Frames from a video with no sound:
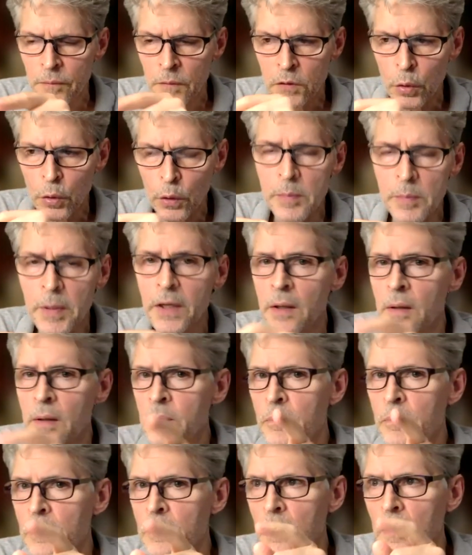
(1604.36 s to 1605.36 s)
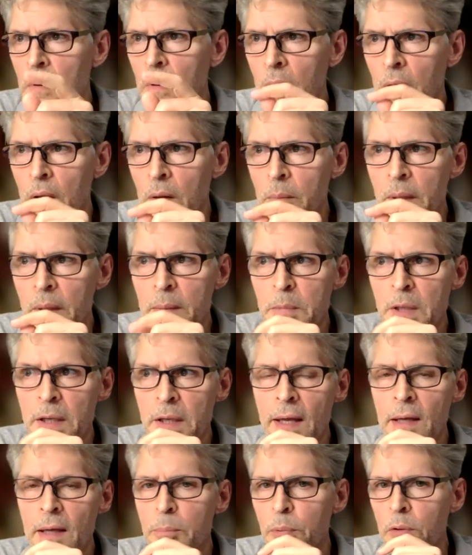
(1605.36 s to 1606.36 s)
tournament in maybe
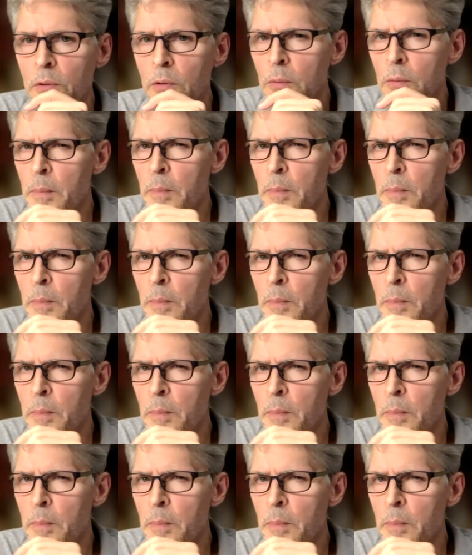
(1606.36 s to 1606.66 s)
April or